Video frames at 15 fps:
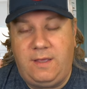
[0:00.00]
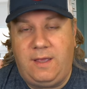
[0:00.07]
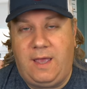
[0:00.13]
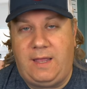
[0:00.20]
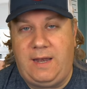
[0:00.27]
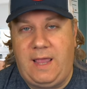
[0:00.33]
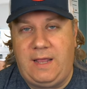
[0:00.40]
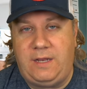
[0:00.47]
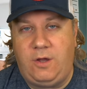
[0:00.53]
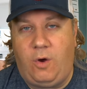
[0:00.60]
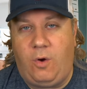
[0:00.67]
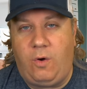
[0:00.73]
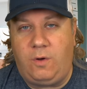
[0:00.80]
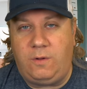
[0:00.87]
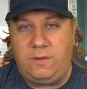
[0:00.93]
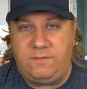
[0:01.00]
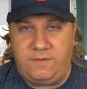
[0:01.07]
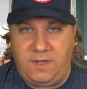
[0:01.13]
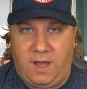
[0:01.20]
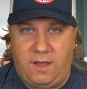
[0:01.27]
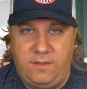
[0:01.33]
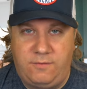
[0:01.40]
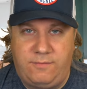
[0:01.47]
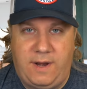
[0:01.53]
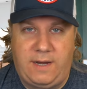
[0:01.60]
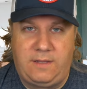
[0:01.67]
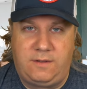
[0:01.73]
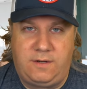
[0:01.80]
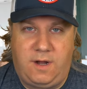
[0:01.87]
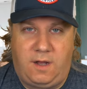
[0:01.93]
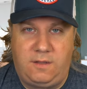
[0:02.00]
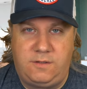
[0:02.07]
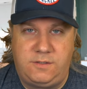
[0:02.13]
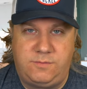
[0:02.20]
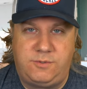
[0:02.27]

and adding all of the other regular colors,